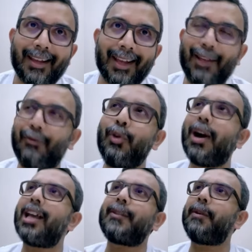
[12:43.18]
And if you
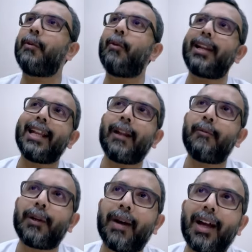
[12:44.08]
ask me what
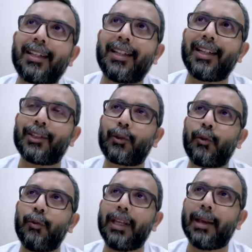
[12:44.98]
network marketing is
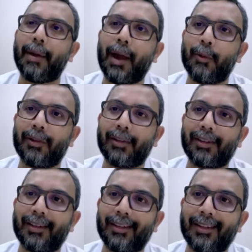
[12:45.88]
truly about,
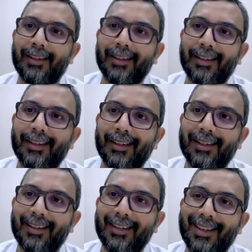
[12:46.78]

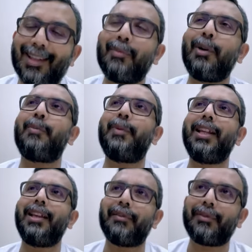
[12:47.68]
it's about
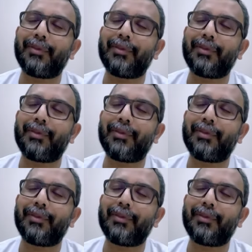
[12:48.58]
belief.